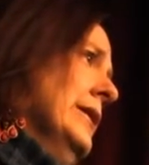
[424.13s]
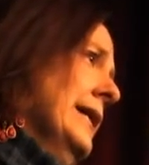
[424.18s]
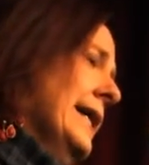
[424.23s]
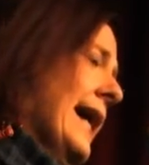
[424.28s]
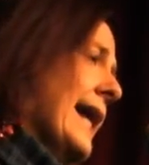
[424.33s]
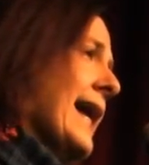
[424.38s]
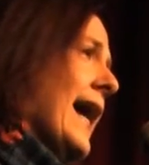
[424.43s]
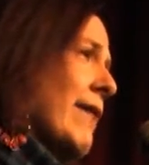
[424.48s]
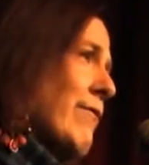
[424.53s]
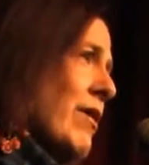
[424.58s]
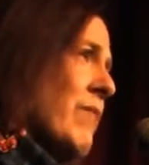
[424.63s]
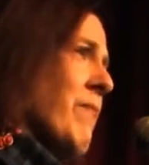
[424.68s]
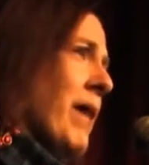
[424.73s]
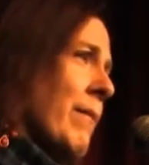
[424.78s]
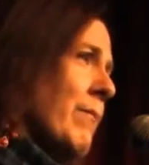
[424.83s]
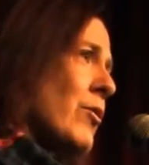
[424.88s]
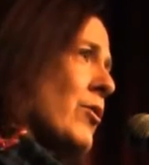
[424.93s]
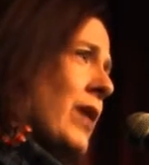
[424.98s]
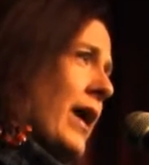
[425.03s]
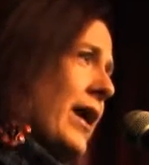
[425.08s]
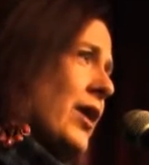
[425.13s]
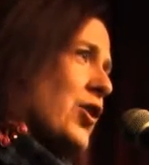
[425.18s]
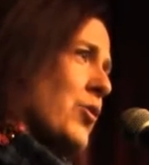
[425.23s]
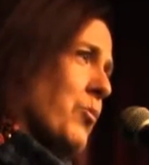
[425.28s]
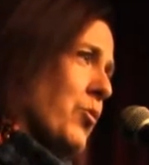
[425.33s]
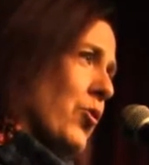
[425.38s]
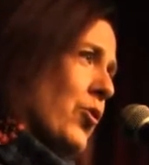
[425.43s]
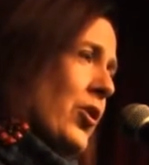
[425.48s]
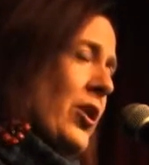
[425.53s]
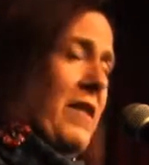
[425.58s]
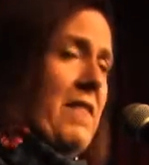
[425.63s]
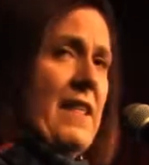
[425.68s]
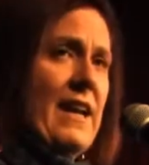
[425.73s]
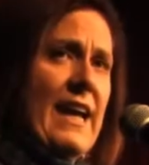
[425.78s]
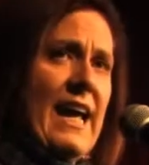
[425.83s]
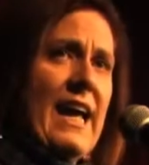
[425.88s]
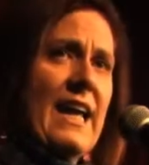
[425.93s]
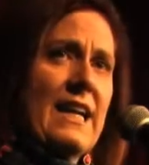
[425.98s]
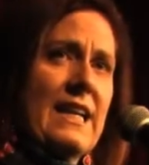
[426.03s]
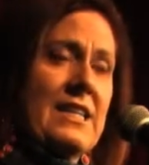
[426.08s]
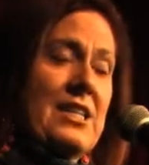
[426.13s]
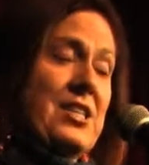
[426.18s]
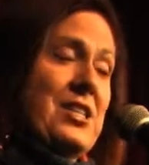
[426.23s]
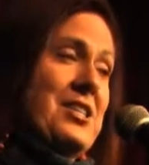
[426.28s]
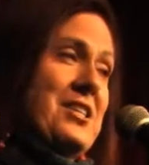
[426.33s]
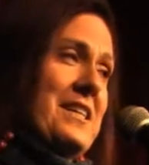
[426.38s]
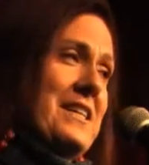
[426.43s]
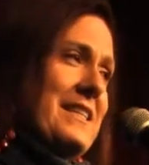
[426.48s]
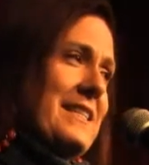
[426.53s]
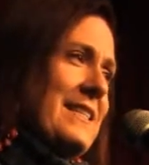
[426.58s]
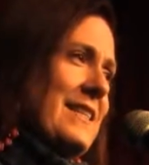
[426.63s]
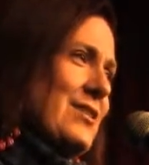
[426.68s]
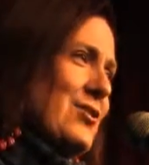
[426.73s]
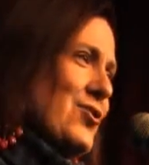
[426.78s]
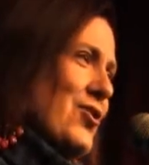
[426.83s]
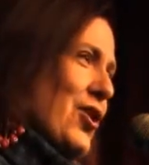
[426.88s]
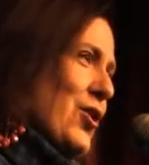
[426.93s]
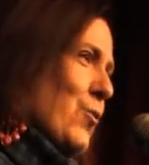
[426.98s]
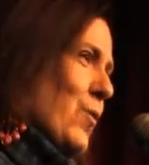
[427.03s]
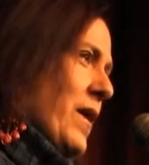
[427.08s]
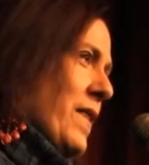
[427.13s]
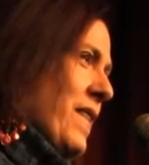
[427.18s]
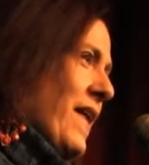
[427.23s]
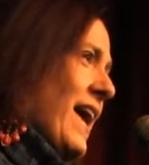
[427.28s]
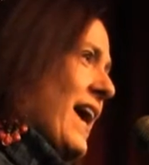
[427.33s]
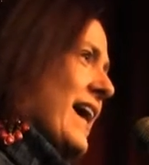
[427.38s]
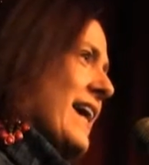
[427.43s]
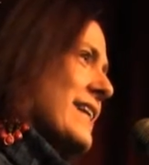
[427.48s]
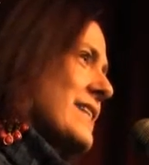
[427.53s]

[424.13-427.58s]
And I remembered airport, and then I had a disease that started with ick.